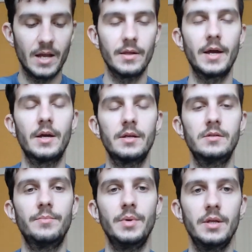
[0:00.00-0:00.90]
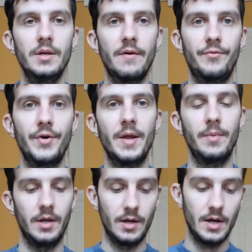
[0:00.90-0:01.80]
And I guess the media
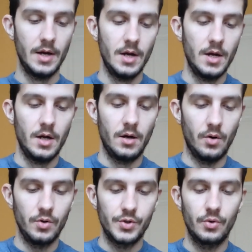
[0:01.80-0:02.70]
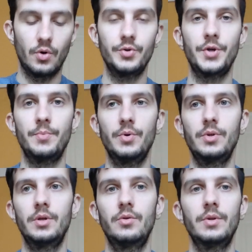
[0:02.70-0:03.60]
framing also
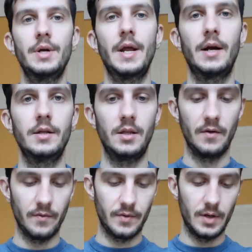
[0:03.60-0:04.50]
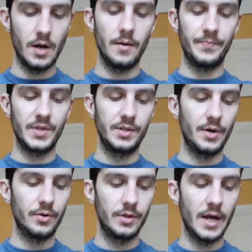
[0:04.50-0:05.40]
contributed to the negative
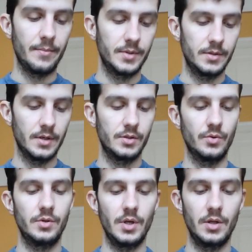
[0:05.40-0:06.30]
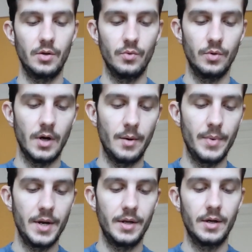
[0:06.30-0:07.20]
stereotypes associated with
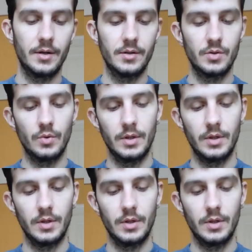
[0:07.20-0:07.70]
Albanians